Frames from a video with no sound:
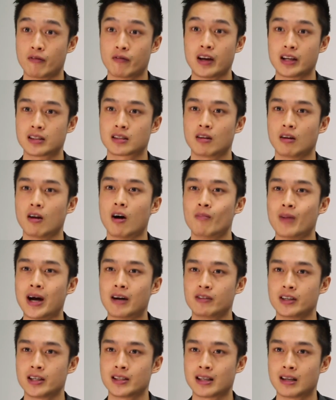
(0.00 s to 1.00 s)
faced a lot of
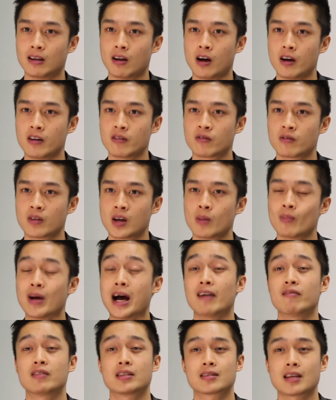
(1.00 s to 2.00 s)
barriers in life.
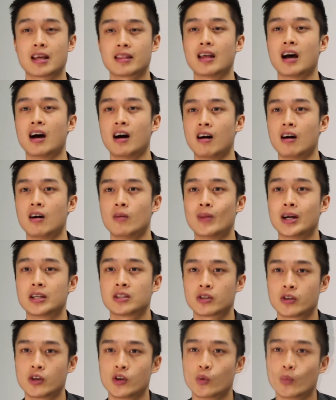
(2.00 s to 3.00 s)
But having said that, I
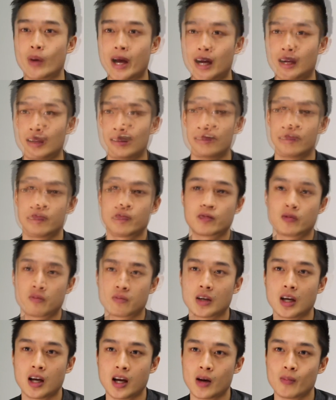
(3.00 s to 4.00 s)
managed to do well. A lot
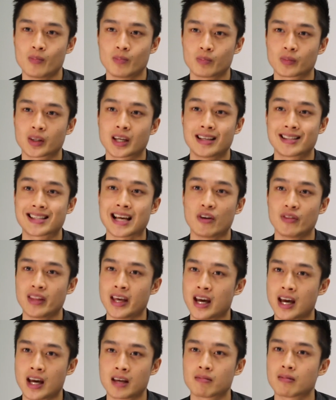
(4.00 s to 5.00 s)
of kids out
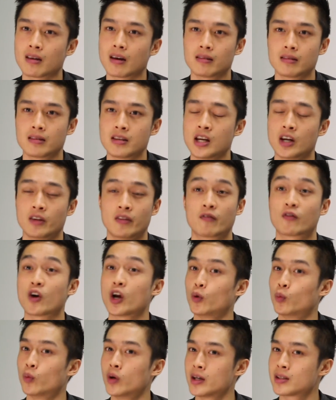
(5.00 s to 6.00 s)
there, they've
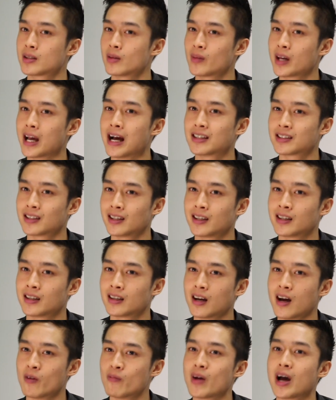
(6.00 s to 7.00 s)
got it worse than me
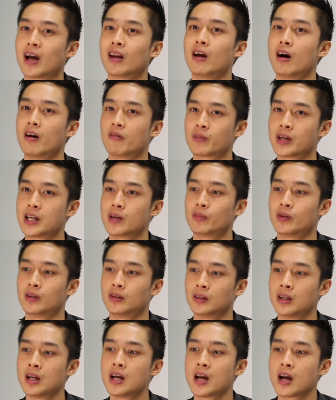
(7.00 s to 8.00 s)
actually. I've met a lot of
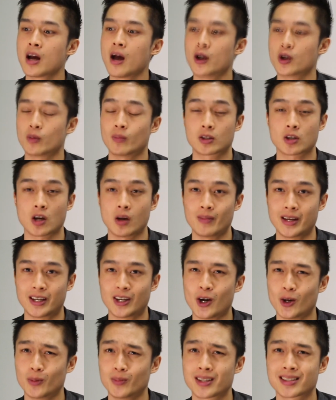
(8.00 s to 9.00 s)
people during my time being
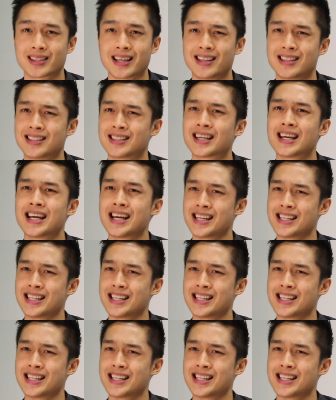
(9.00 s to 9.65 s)
homeless, and